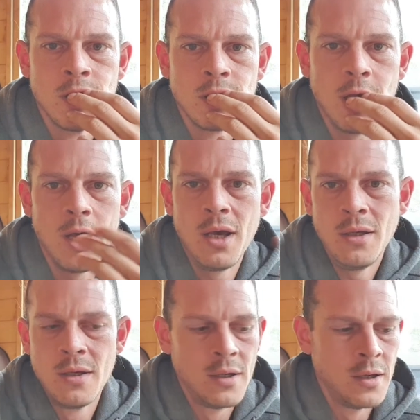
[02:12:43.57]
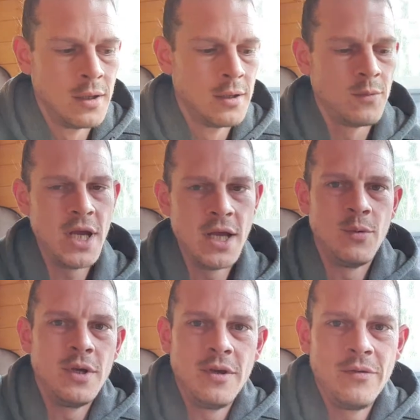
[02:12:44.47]
Yeah we're,
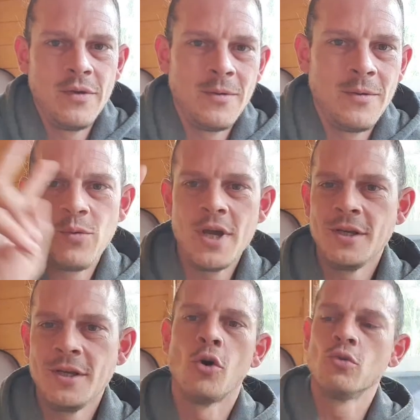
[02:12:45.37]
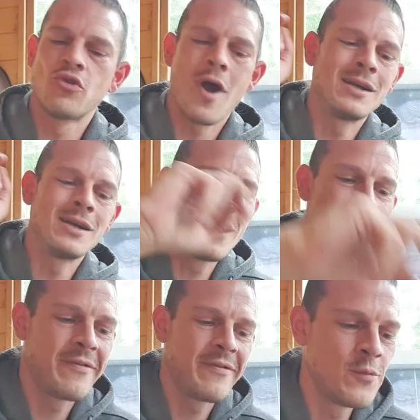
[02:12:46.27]
we're, if we're so trapped and
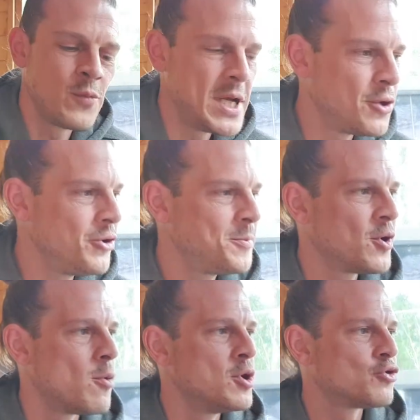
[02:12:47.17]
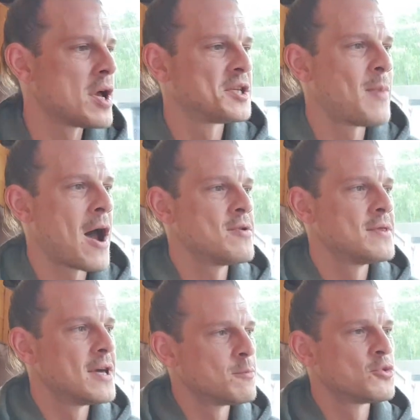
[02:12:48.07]
everything we do is becoming transparent,
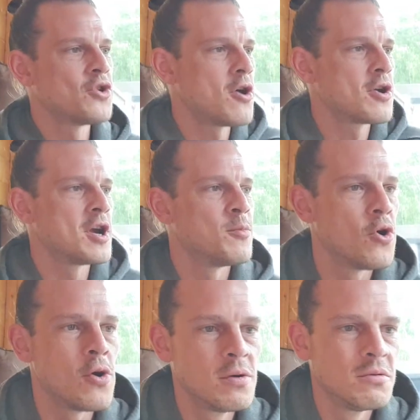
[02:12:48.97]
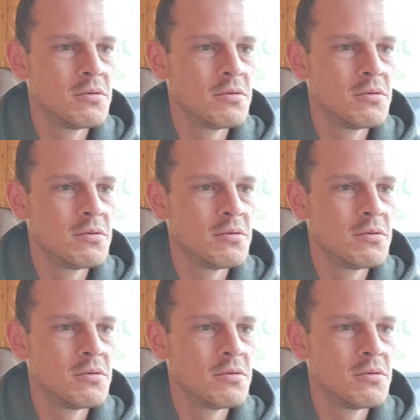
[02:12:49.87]
and I'm sorry, but